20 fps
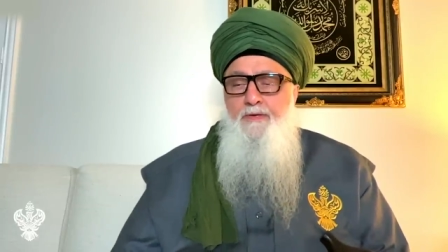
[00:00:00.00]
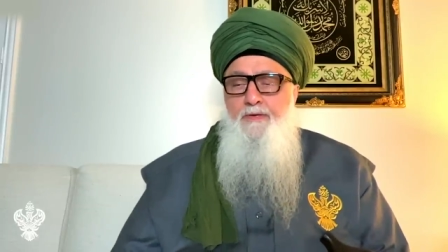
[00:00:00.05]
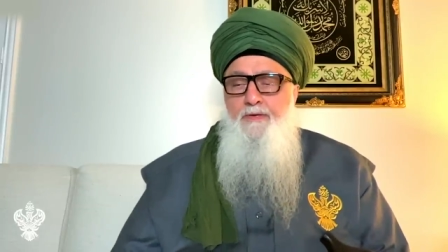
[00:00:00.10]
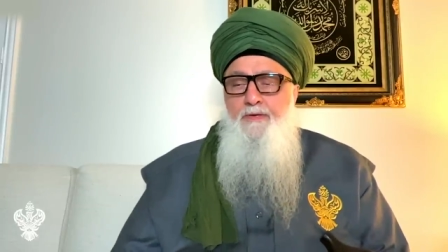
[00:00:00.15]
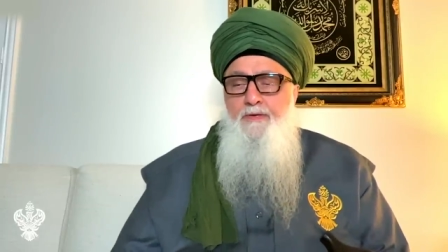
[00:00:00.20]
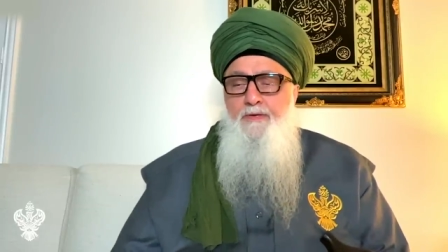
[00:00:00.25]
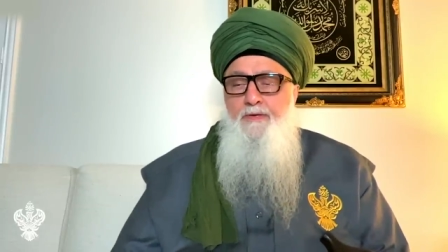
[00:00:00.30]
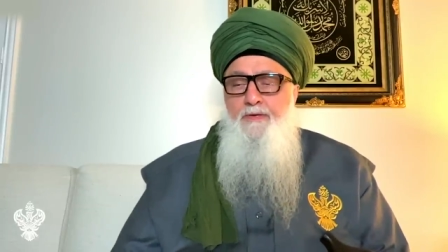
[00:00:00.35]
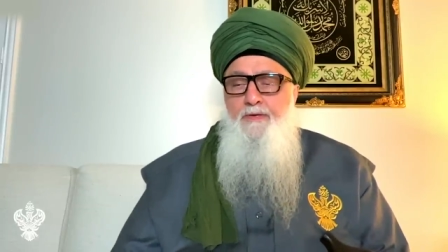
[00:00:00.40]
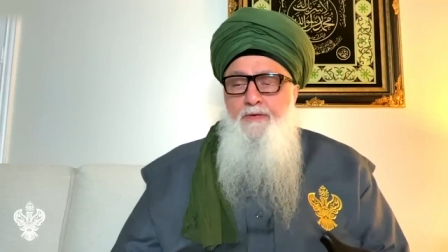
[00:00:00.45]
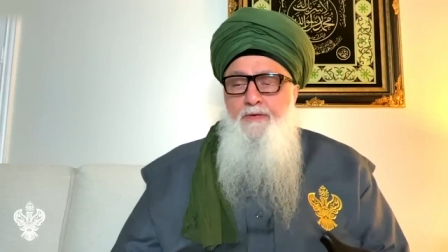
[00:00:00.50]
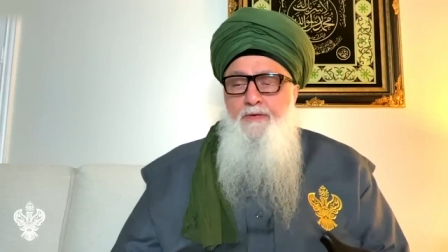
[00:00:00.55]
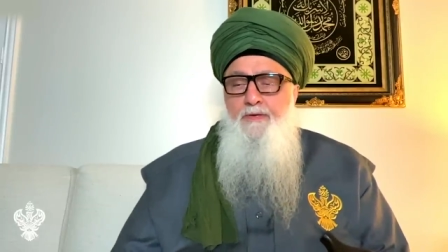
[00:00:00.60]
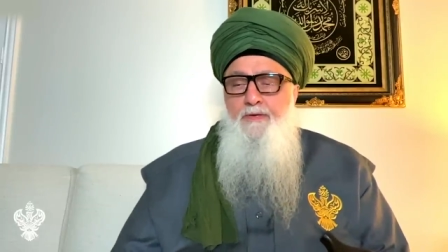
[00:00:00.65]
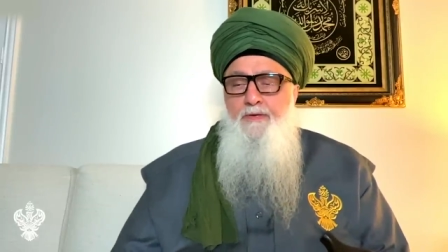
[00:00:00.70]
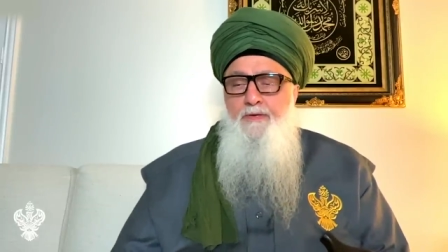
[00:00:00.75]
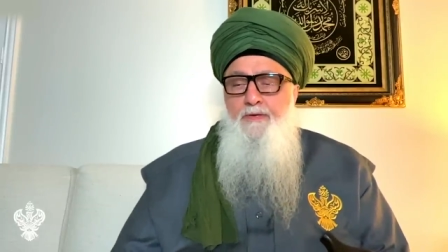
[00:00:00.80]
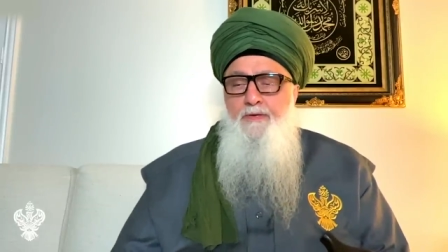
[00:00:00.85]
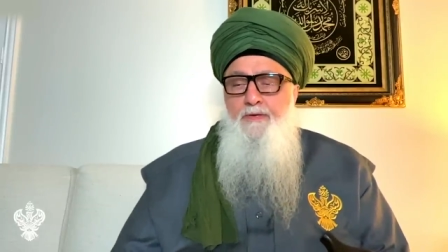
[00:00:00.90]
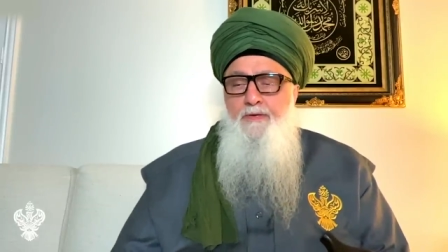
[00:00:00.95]
and
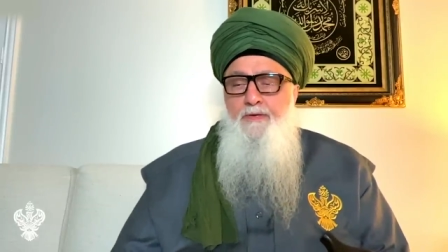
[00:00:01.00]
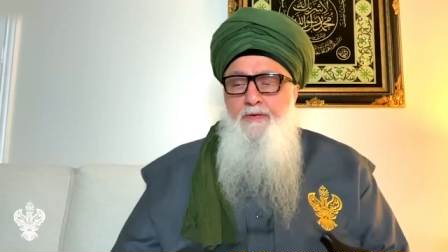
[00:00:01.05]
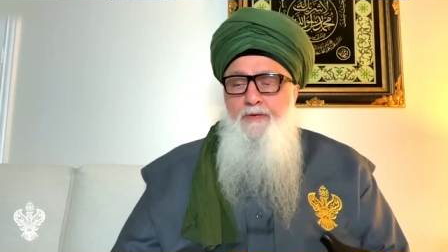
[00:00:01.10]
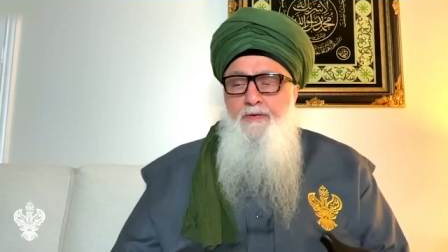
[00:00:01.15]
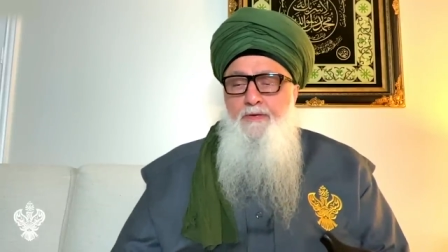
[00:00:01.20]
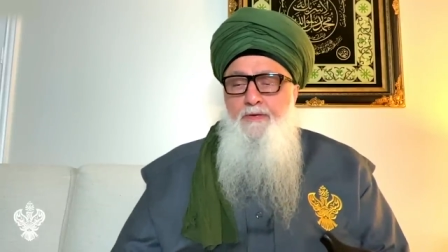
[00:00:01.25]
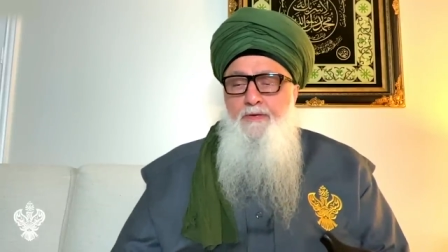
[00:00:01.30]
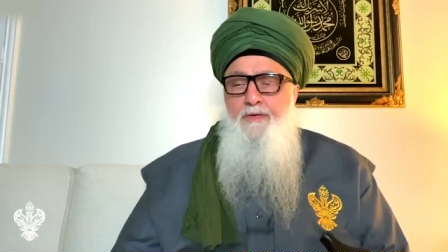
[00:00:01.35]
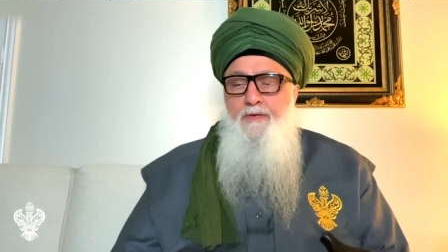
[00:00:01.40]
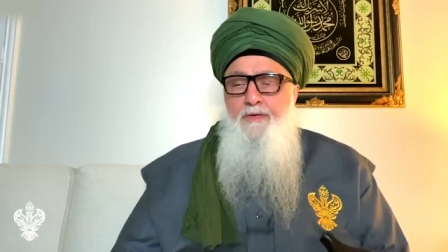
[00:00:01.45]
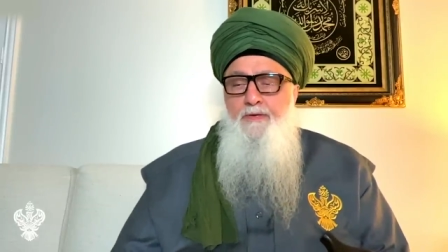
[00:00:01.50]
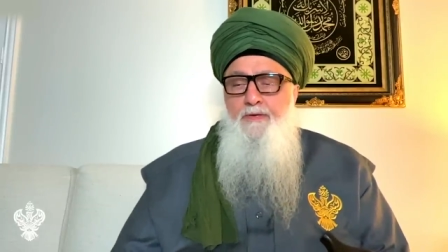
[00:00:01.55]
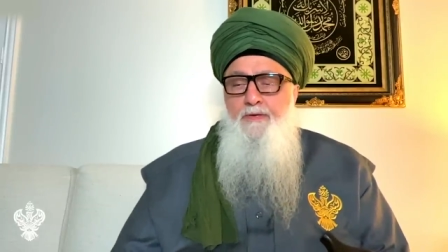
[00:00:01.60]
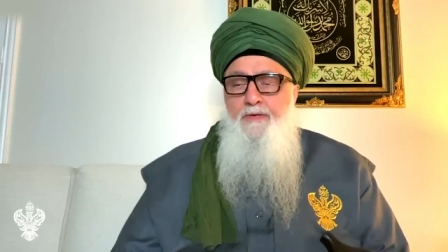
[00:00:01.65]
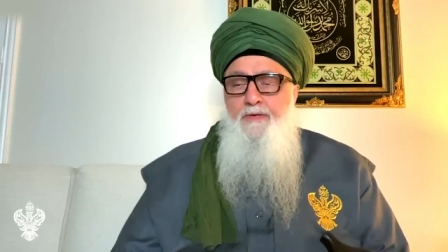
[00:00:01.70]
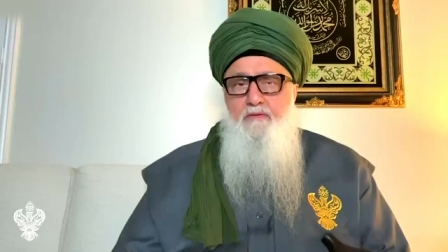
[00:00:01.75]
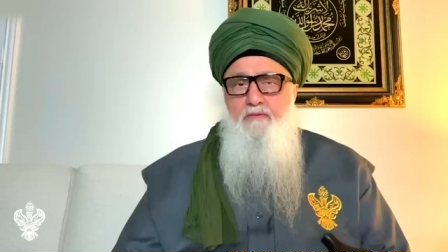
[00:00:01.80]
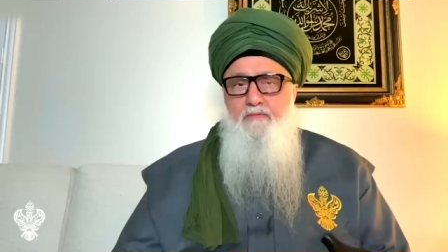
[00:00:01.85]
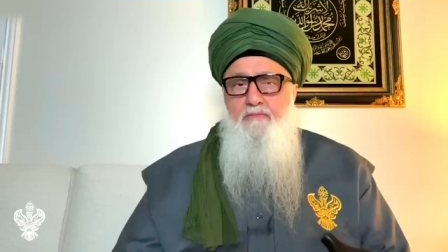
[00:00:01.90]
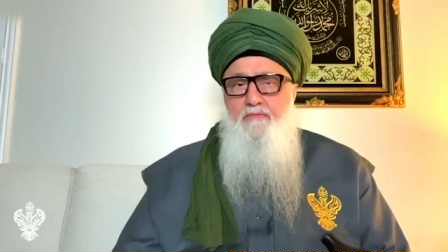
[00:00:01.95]

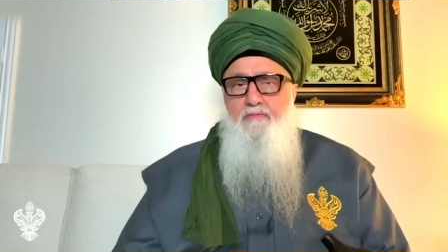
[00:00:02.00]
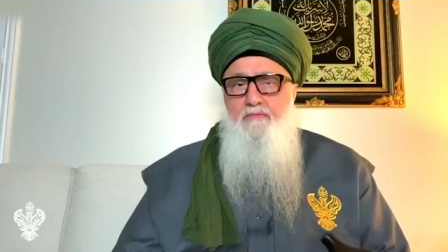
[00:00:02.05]
alhamdulillah